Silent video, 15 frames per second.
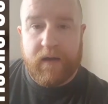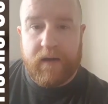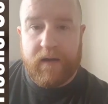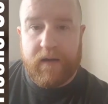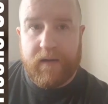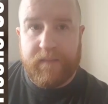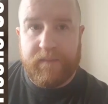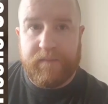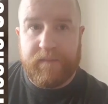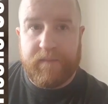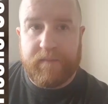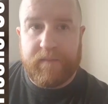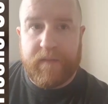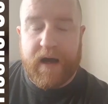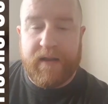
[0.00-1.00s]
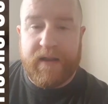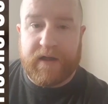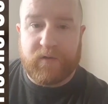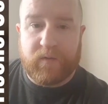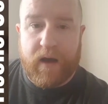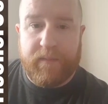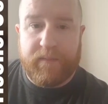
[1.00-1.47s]
And
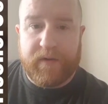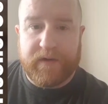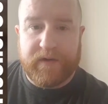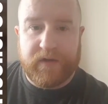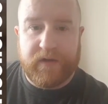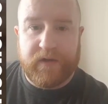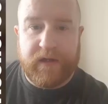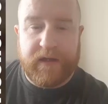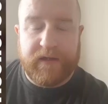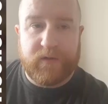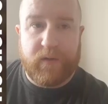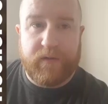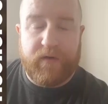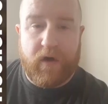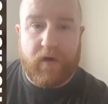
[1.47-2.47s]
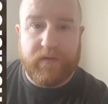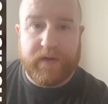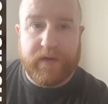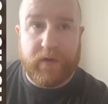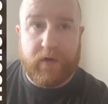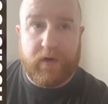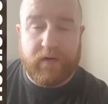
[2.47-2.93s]
that's why prison is a
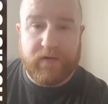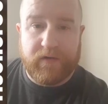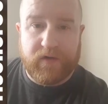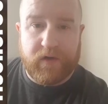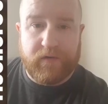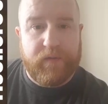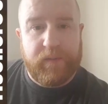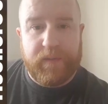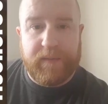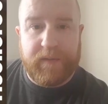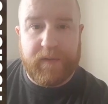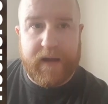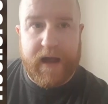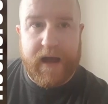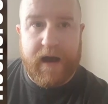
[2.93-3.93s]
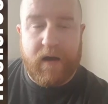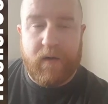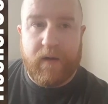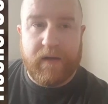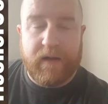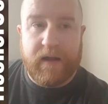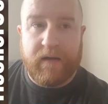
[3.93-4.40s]
revolving door and stuff, and people get
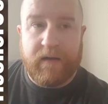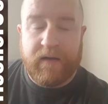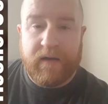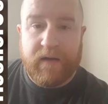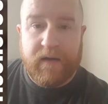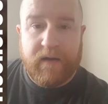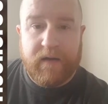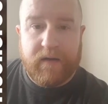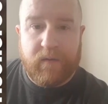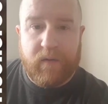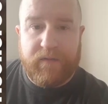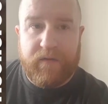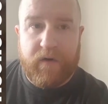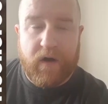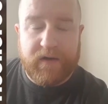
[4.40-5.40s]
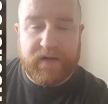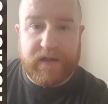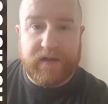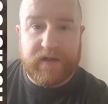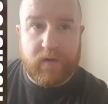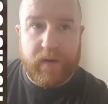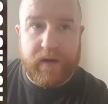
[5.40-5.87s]
out and then with
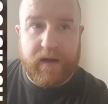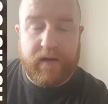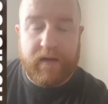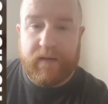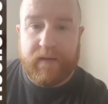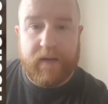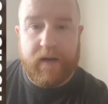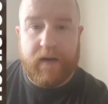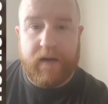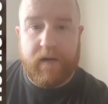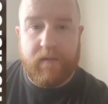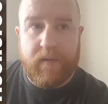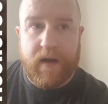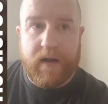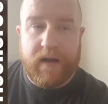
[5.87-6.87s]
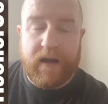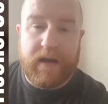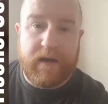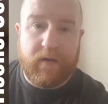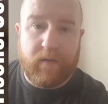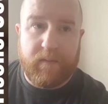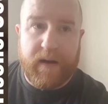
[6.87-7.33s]
46 quid and then
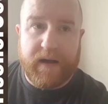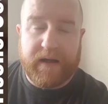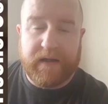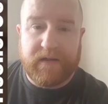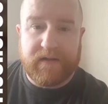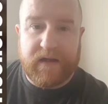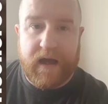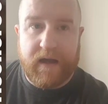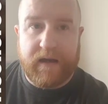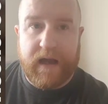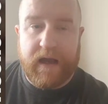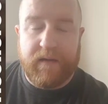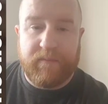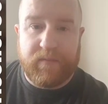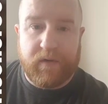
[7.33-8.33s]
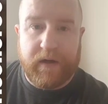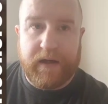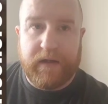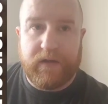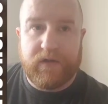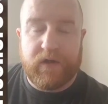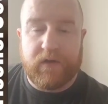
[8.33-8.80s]
end up back inside getting
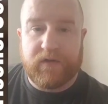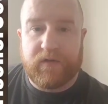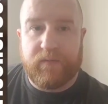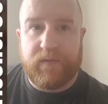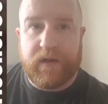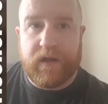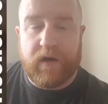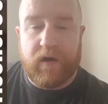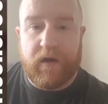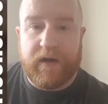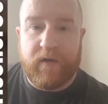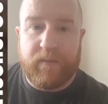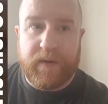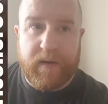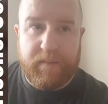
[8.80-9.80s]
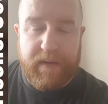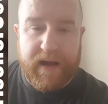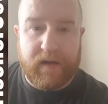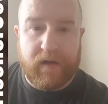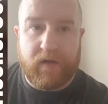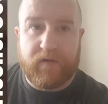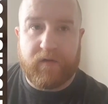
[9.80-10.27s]
breached or something, or end up in a
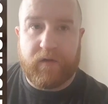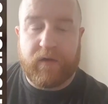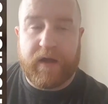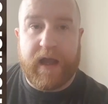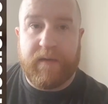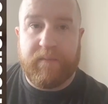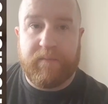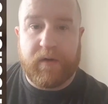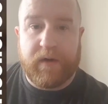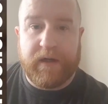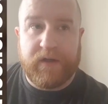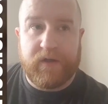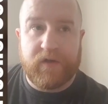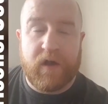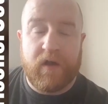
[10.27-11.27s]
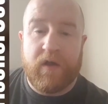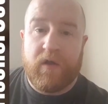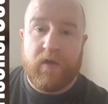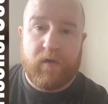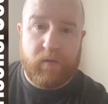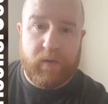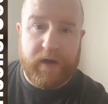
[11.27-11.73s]
bail hostel getting breached,
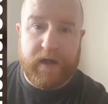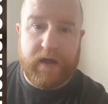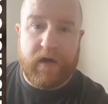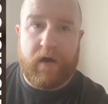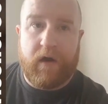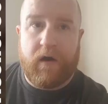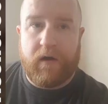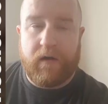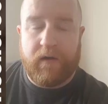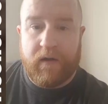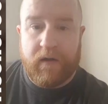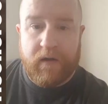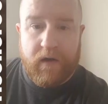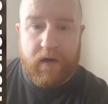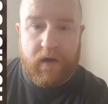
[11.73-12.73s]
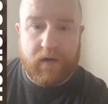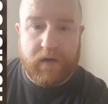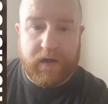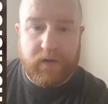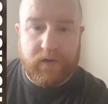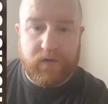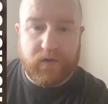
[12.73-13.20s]
recall, all
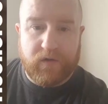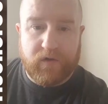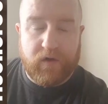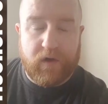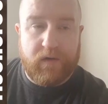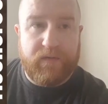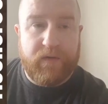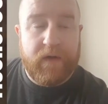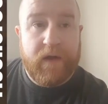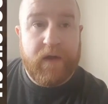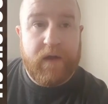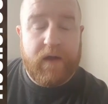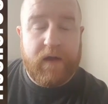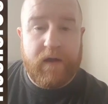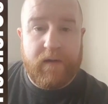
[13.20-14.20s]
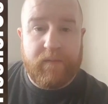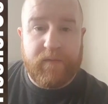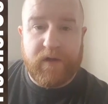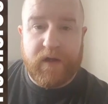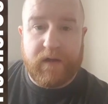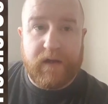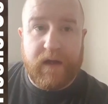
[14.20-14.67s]
the usual stuff.
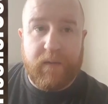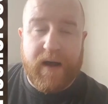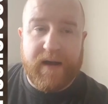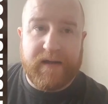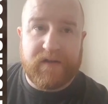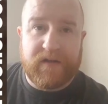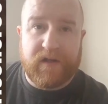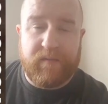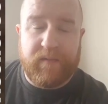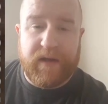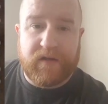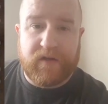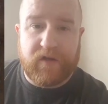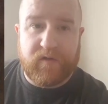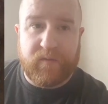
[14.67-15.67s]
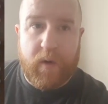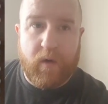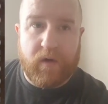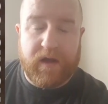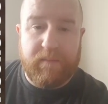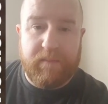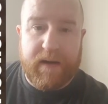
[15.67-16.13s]
You add into the mix the
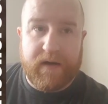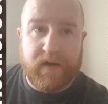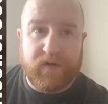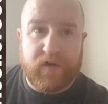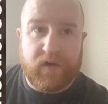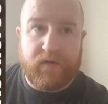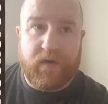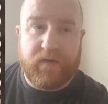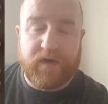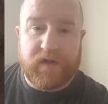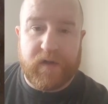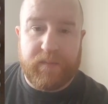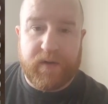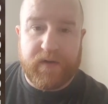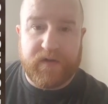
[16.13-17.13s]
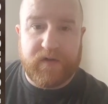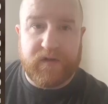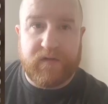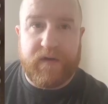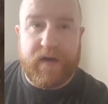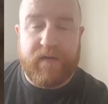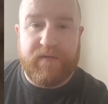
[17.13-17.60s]
smoking ban and stuff. Obviously, prisons
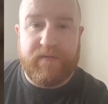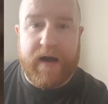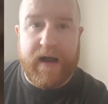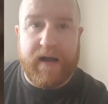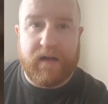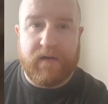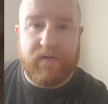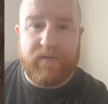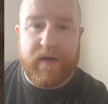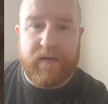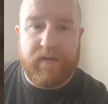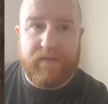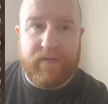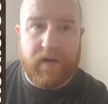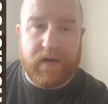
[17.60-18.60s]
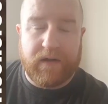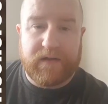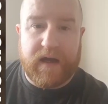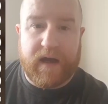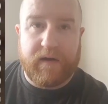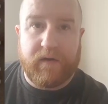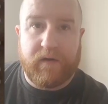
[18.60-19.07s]
are very violent, very
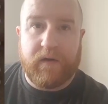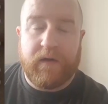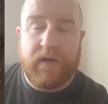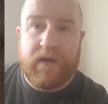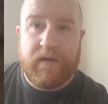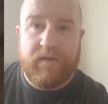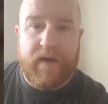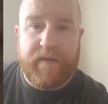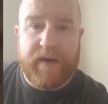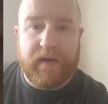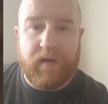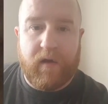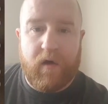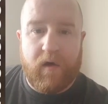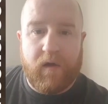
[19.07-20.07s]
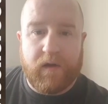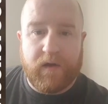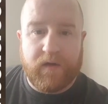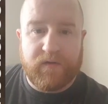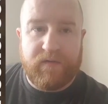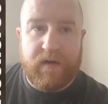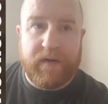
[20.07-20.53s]
volatile, very
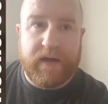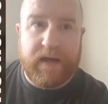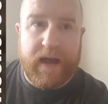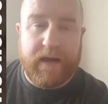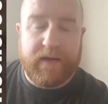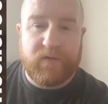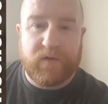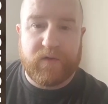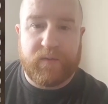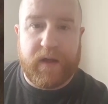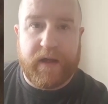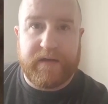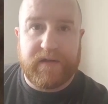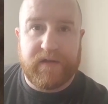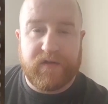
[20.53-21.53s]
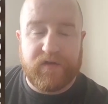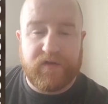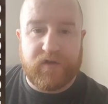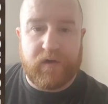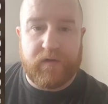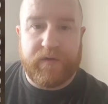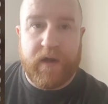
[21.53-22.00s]
lawless, very dangerous places and
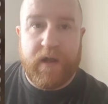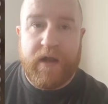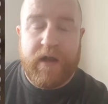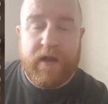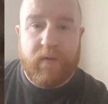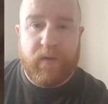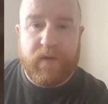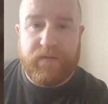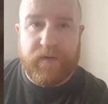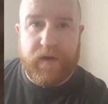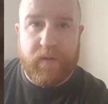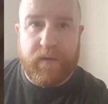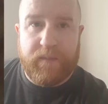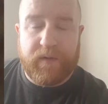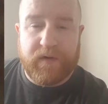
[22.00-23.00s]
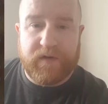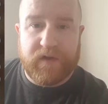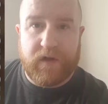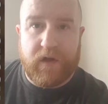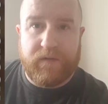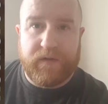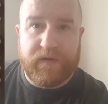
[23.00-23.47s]
stuff. With fewer
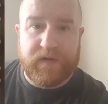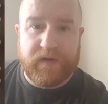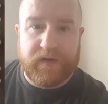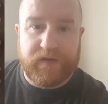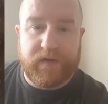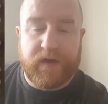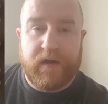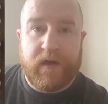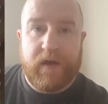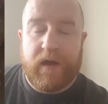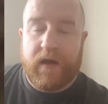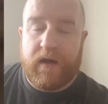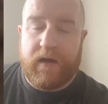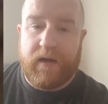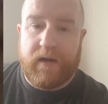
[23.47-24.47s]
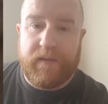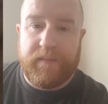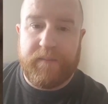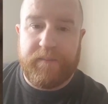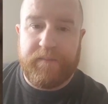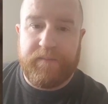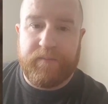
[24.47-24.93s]
prison officers,
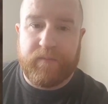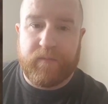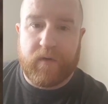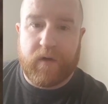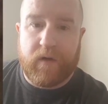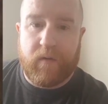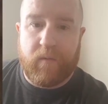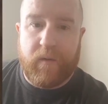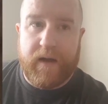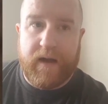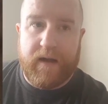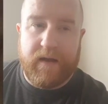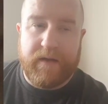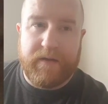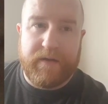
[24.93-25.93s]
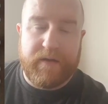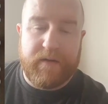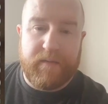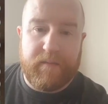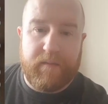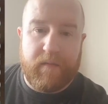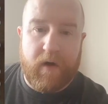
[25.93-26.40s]
with
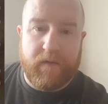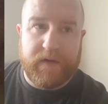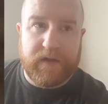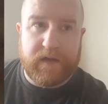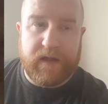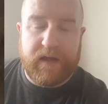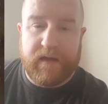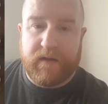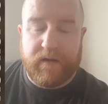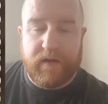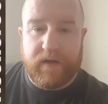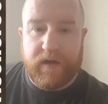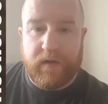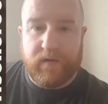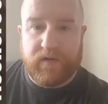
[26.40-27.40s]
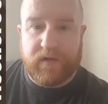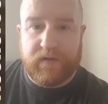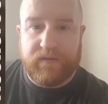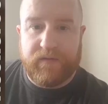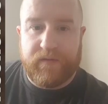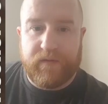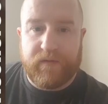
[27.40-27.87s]
obviously the use
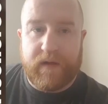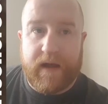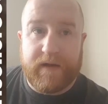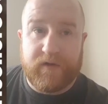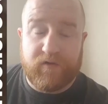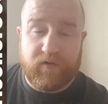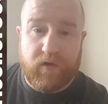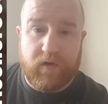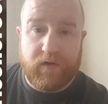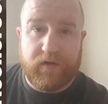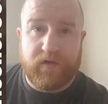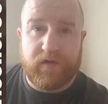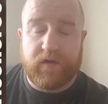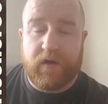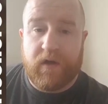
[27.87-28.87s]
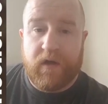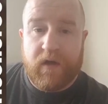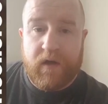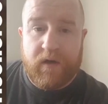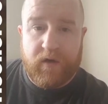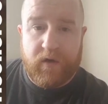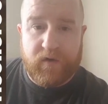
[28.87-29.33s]
of like drugs,
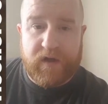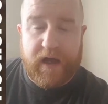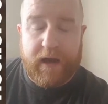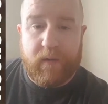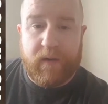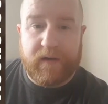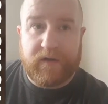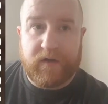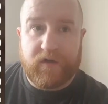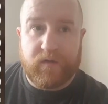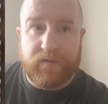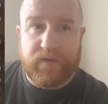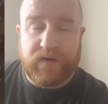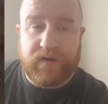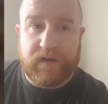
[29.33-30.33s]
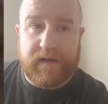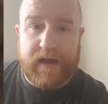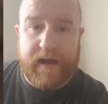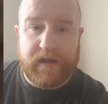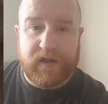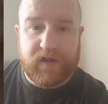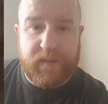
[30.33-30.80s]
new psychoactive substances
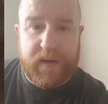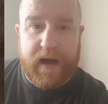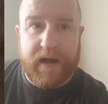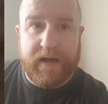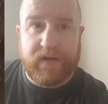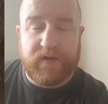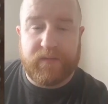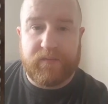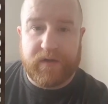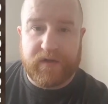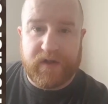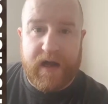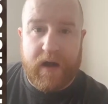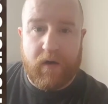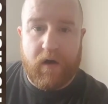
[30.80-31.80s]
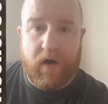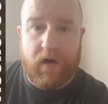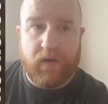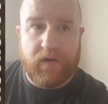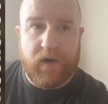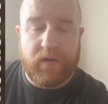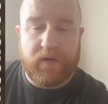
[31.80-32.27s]
like spice, prison
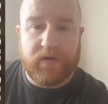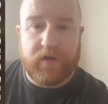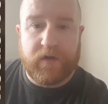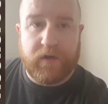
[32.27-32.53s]
alcohol known as